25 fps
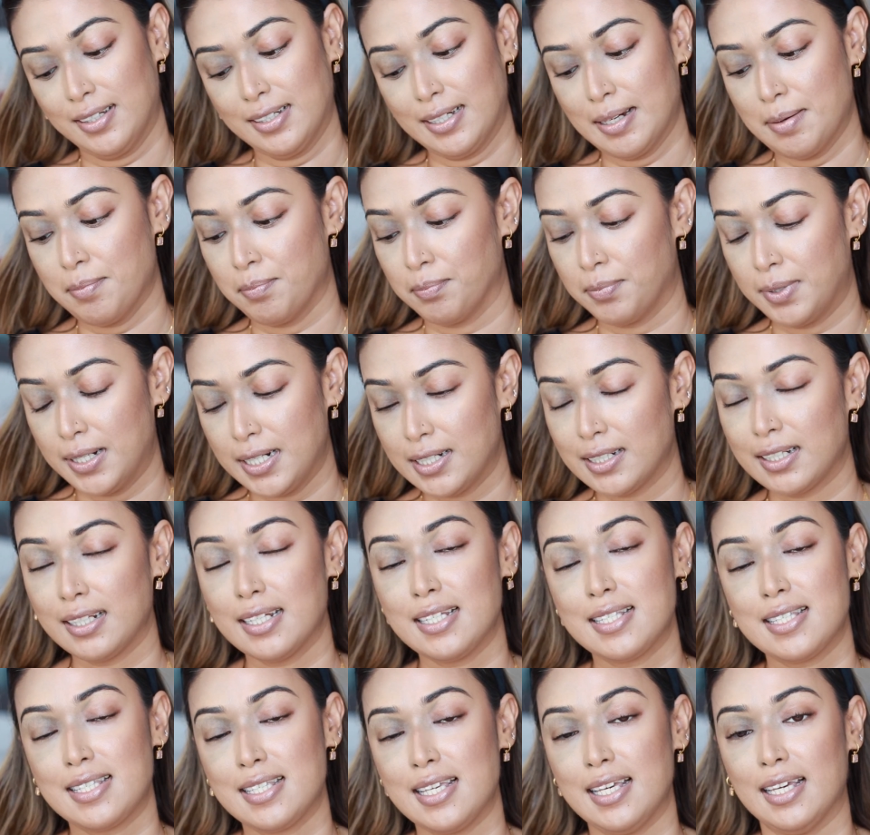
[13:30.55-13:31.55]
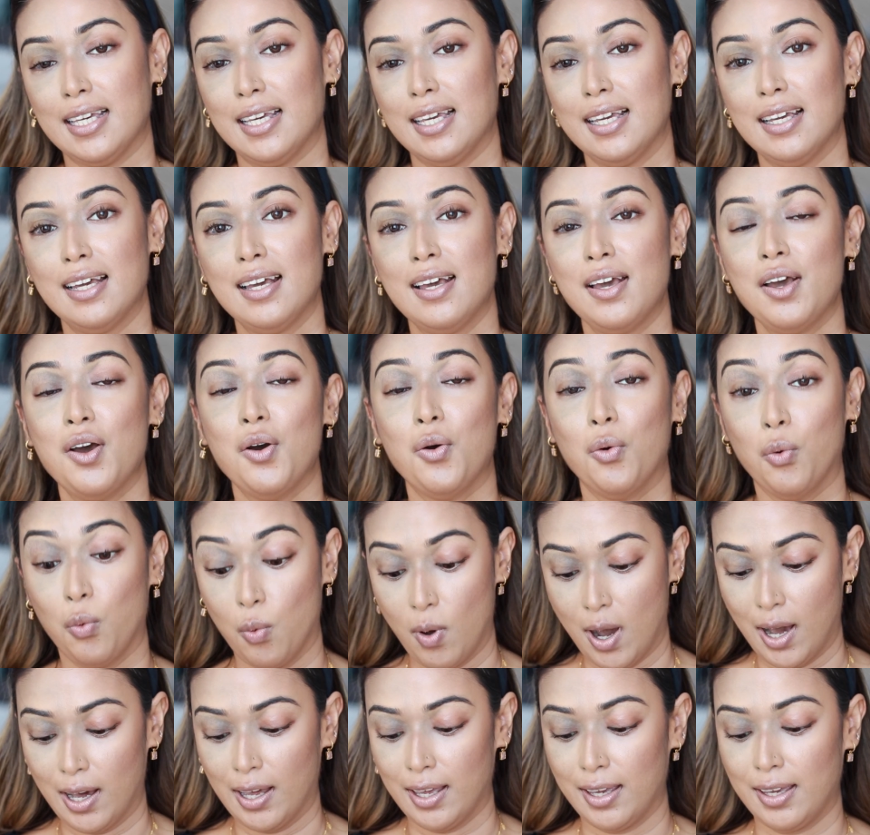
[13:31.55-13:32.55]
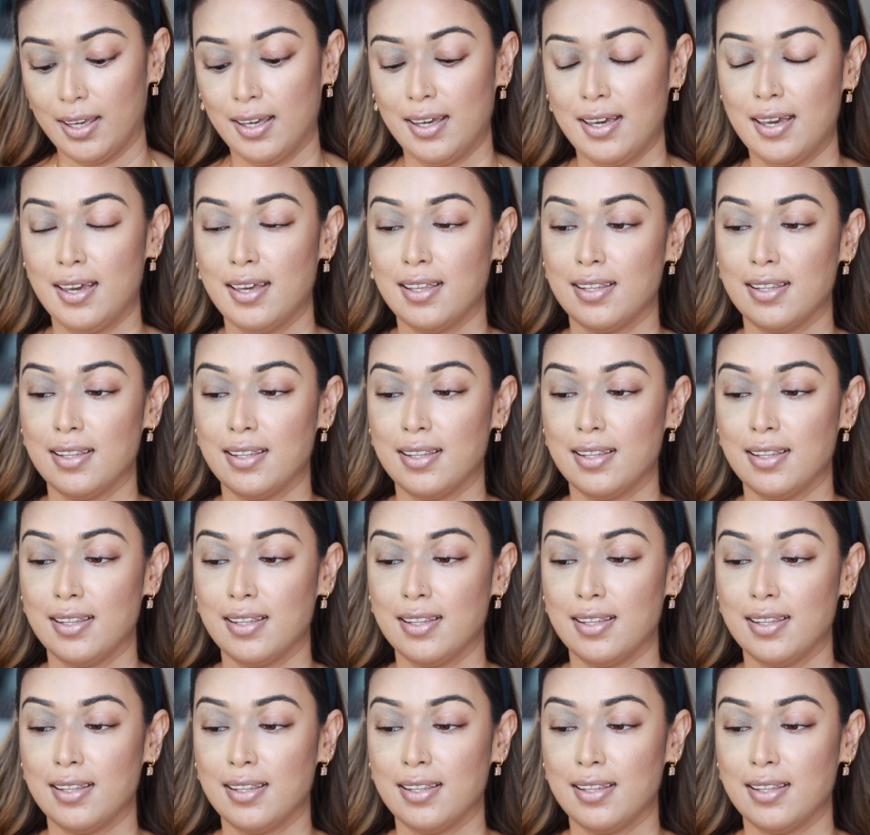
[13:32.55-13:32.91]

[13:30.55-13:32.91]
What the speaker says: completely see why.